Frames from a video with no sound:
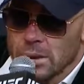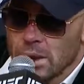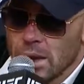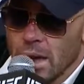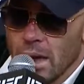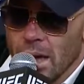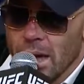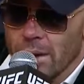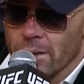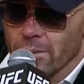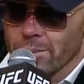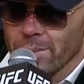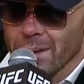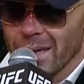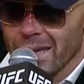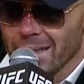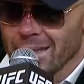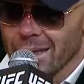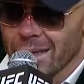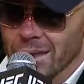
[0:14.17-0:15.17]
I don't
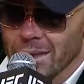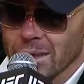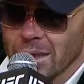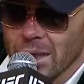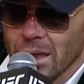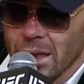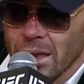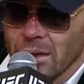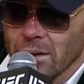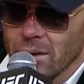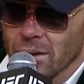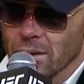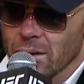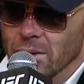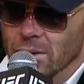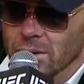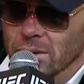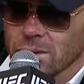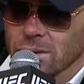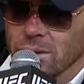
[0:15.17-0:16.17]
pay attention to anything
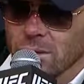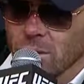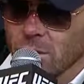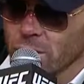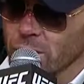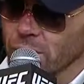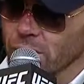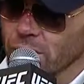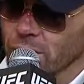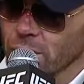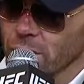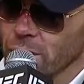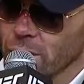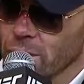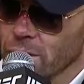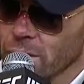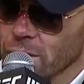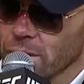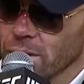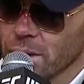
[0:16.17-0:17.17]
those losers
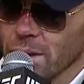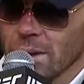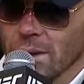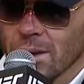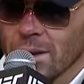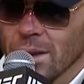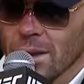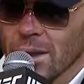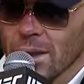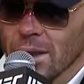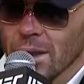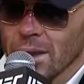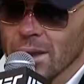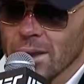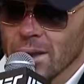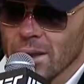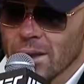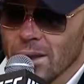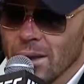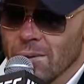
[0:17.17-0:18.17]
do, so
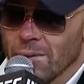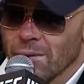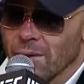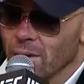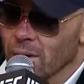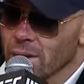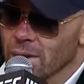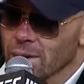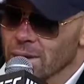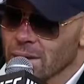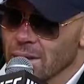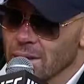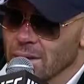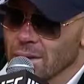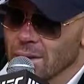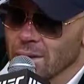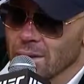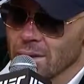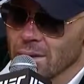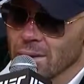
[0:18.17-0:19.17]
you know I'm focused
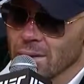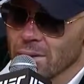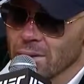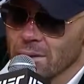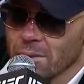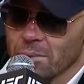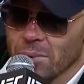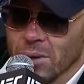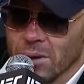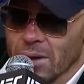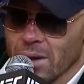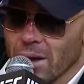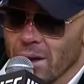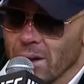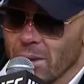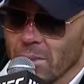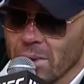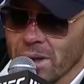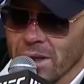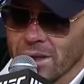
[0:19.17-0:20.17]
on putting on
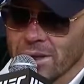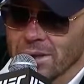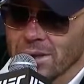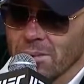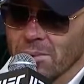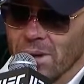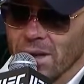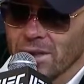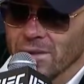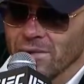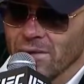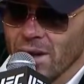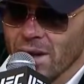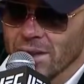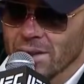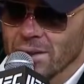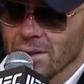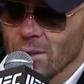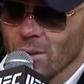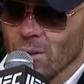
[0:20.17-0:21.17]
the biggest and best
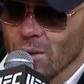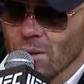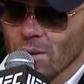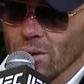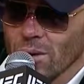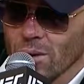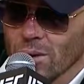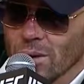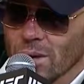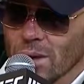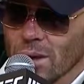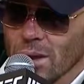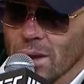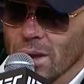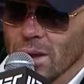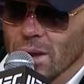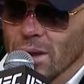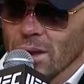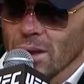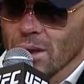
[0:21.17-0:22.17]
fights in the world.
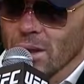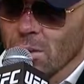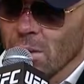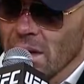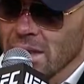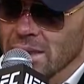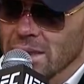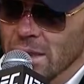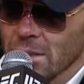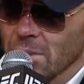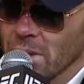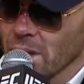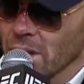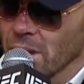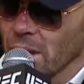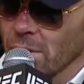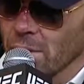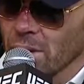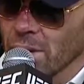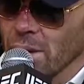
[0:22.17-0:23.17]
You might see me in
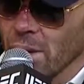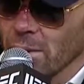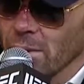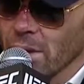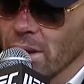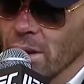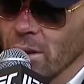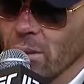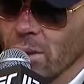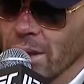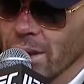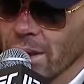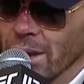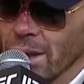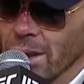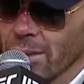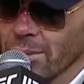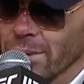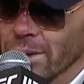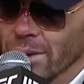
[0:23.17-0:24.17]
WWE one
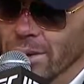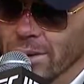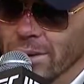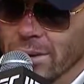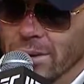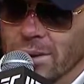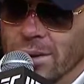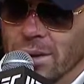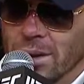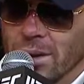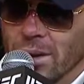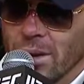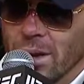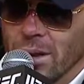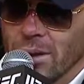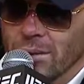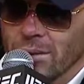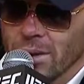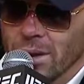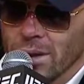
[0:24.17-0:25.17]
day, but you know I
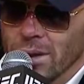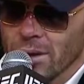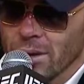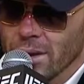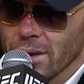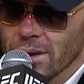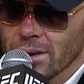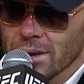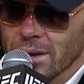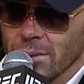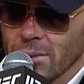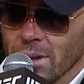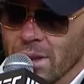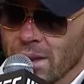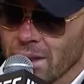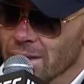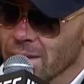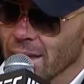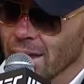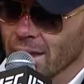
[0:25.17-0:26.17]
don't think you're going to see me in
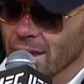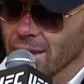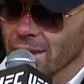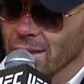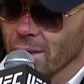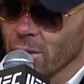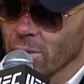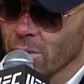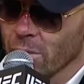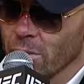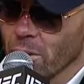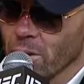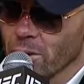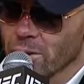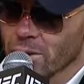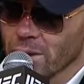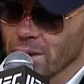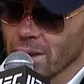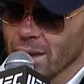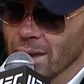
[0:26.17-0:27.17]
a second tier
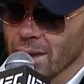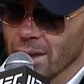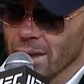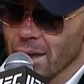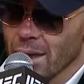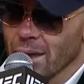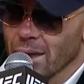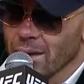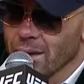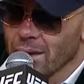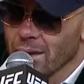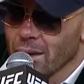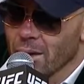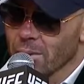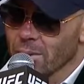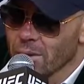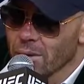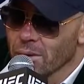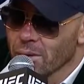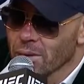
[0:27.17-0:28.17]
promotion like
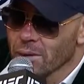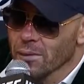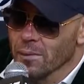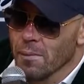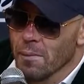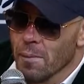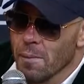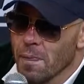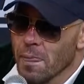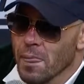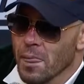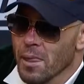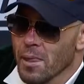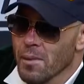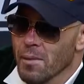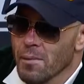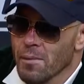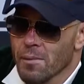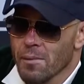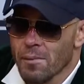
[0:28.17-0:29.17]
AEW.
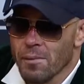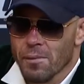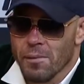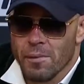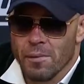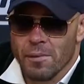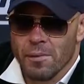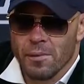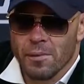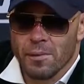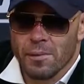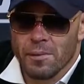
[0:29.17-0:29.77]
Thanks, Cole.